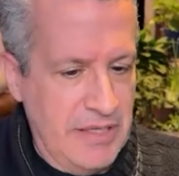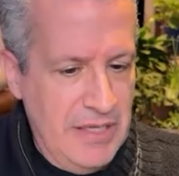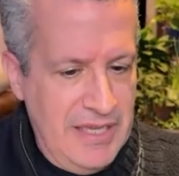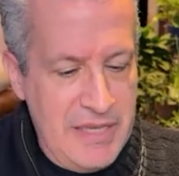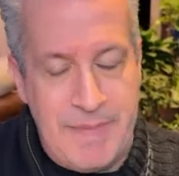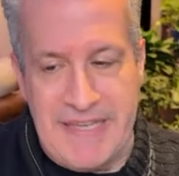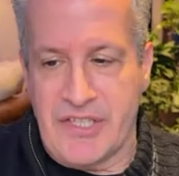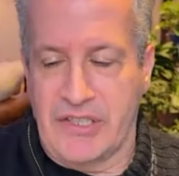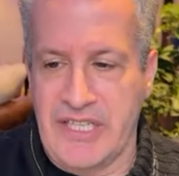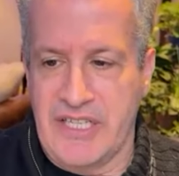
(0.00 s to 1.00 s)
he
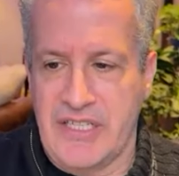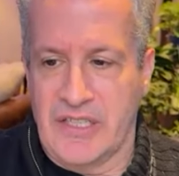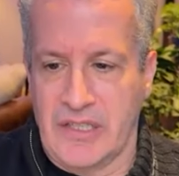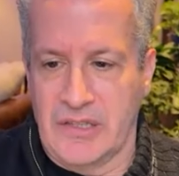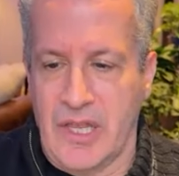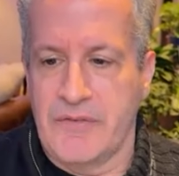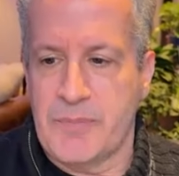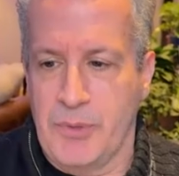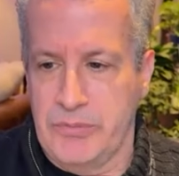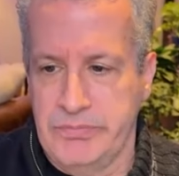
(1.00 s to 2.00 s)
basically loves
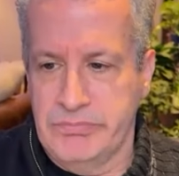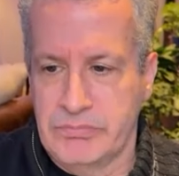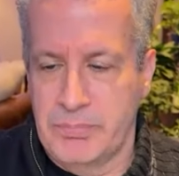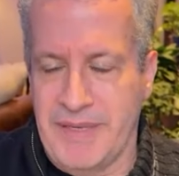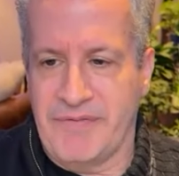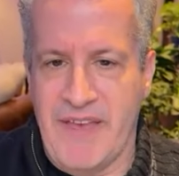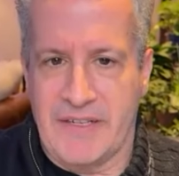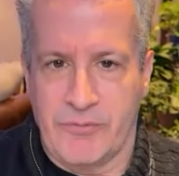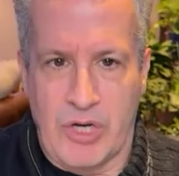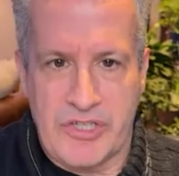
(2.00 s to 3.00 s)
Putin, big fan
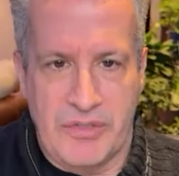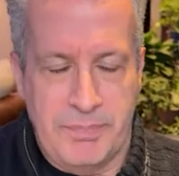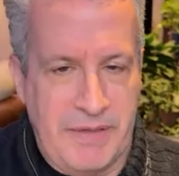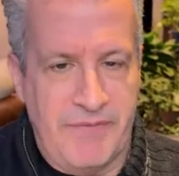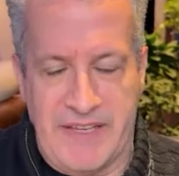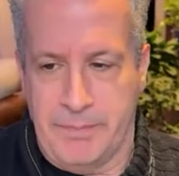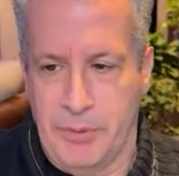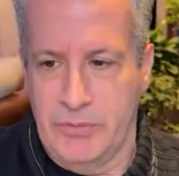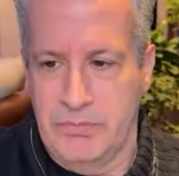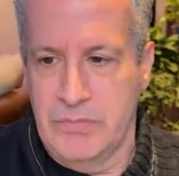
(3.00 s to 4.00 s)
of Russia, big fan of
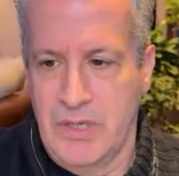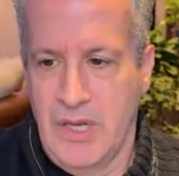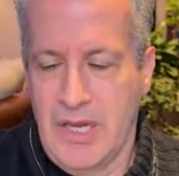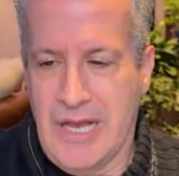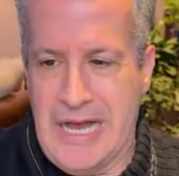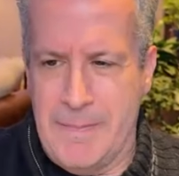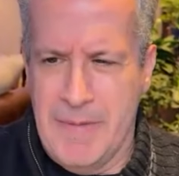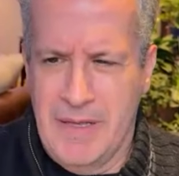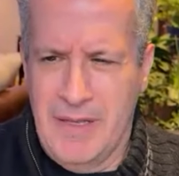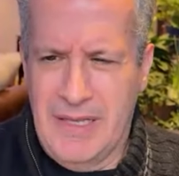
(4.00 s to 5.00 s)
Putin.
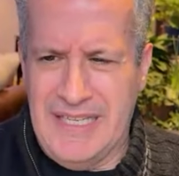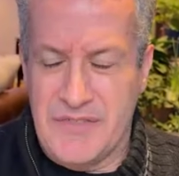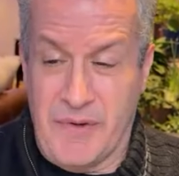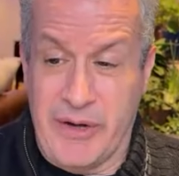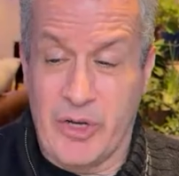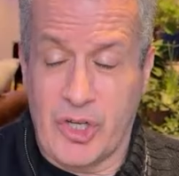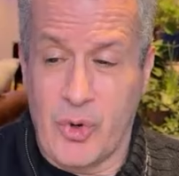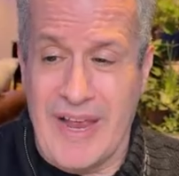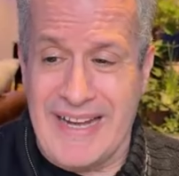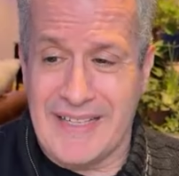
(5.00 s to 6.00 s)
He's very
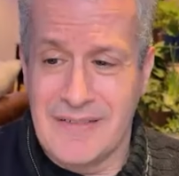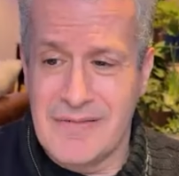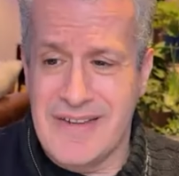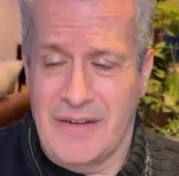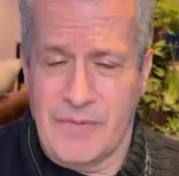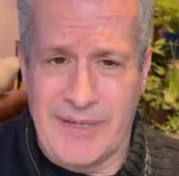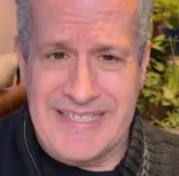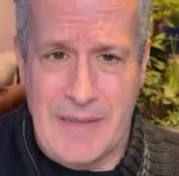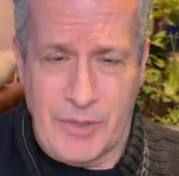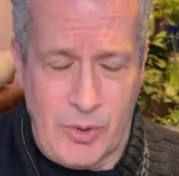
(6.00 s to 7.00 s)
autocratic, not very
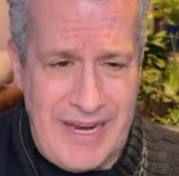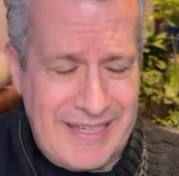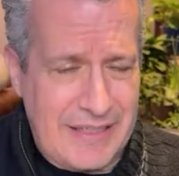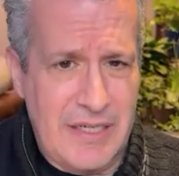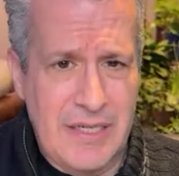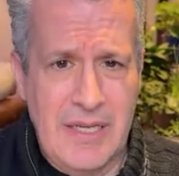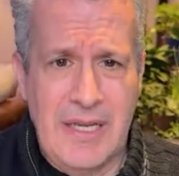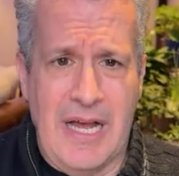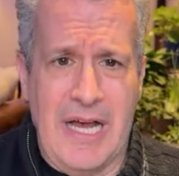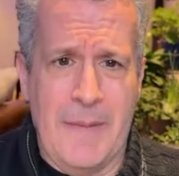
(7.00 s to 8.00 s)
democratic,
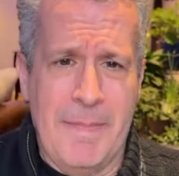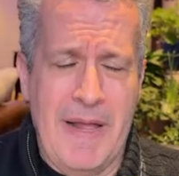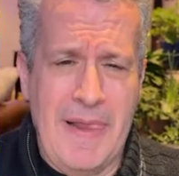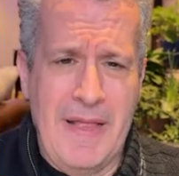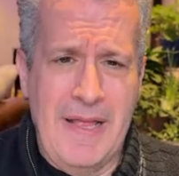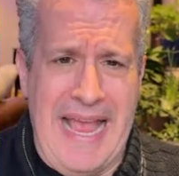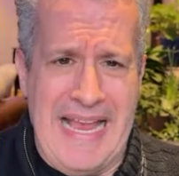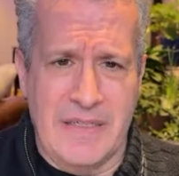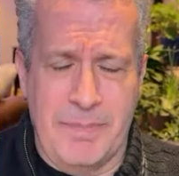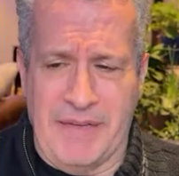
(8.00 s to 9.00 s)

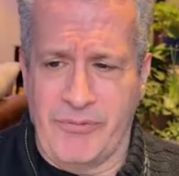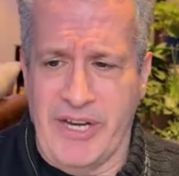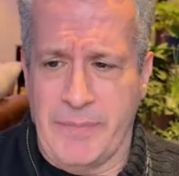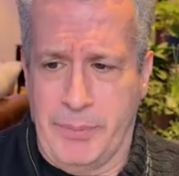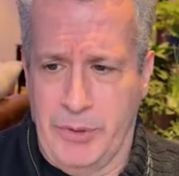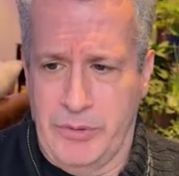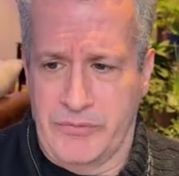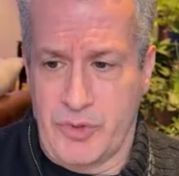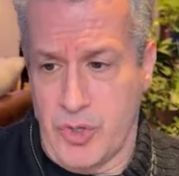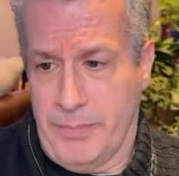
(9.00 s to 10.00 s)
and big friend of
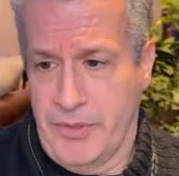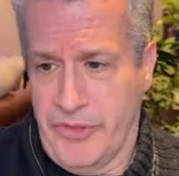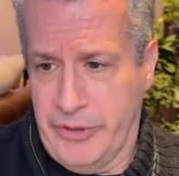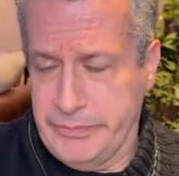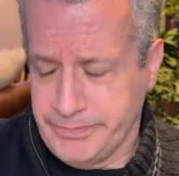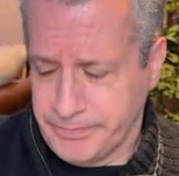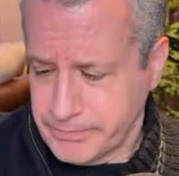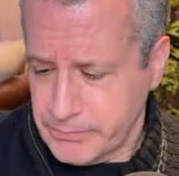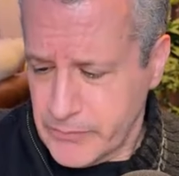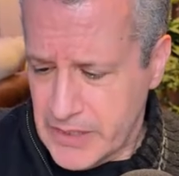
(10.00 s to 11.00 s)
Trump, though.
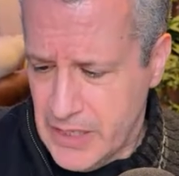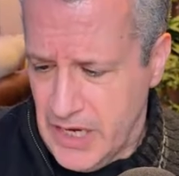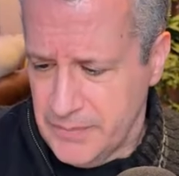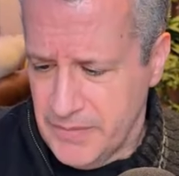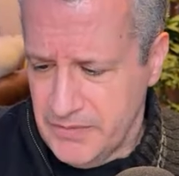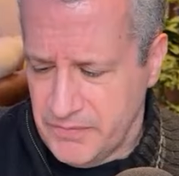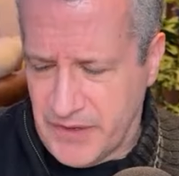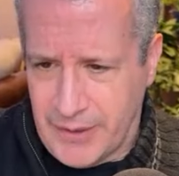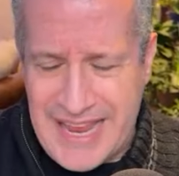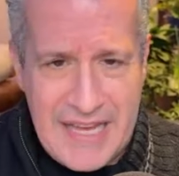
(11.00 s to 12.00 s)

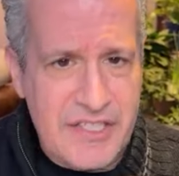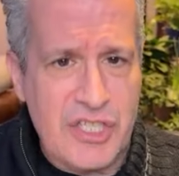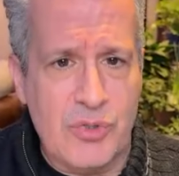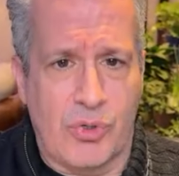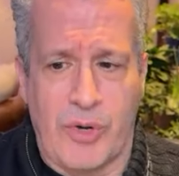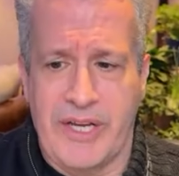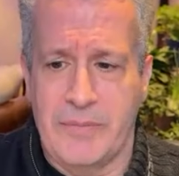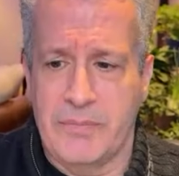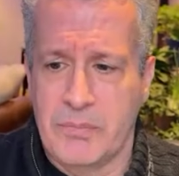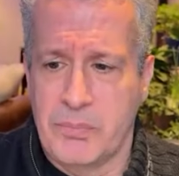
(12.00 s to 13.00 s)
Very
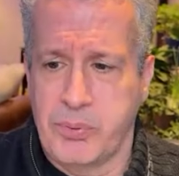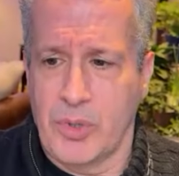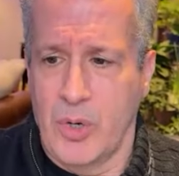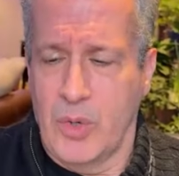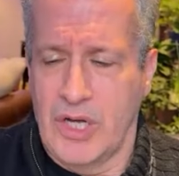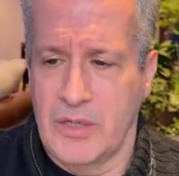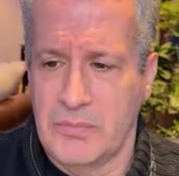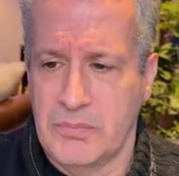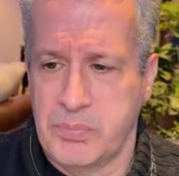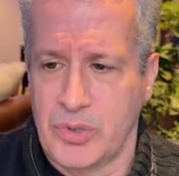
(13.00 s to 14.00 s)
anti-Ukraine,
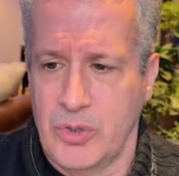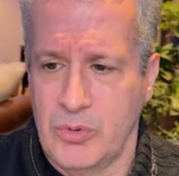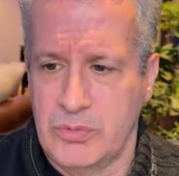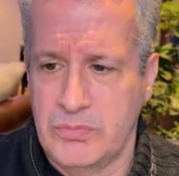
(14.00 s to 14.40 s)
pro-Putin.